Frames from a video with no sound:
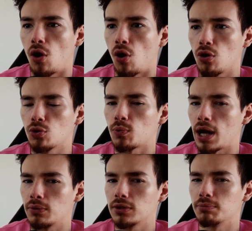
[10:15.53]

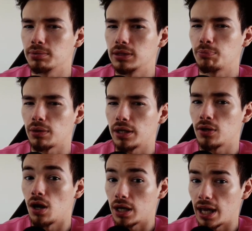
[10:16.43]
all-around complete player,
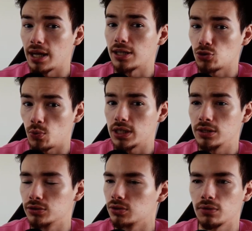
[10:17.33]
again, at 20
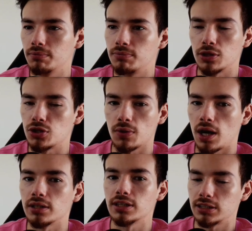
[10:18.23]
years old, there's no
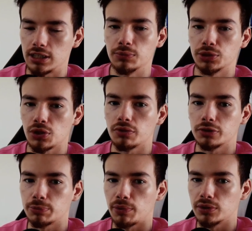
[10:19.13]
contest. He would start for
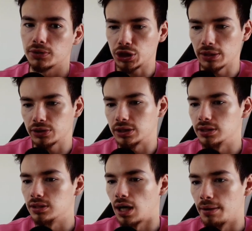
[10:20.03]
Spurs.
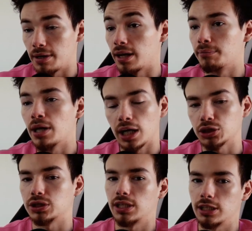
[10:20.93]
Chelsea, and I'm not
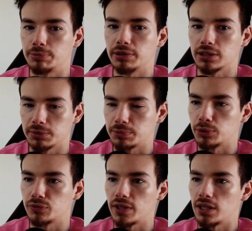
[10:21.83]
just saying this because I'm a
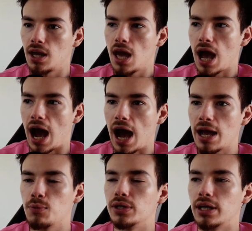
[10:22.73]
Spurs fan, I
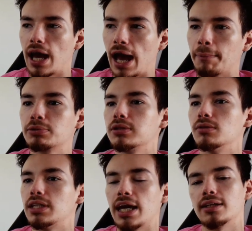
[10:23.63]
would
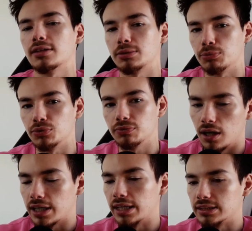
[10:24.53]
absolutely hate this move.
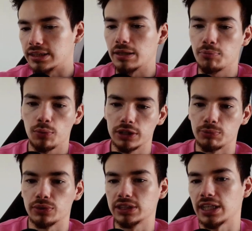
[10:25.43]
Again, same point as
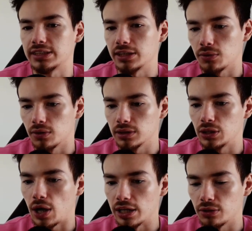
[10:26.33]
Moises Caicedo
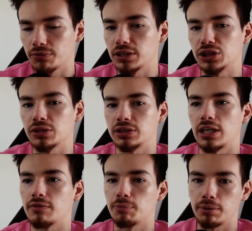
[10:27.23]
earlier, I don't think Chelsea
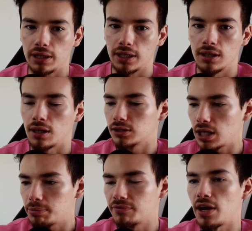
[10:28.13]
have a plan. And on
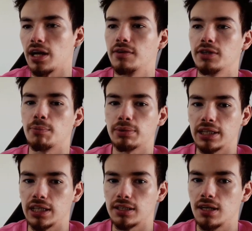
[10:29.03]
top of not having a plan,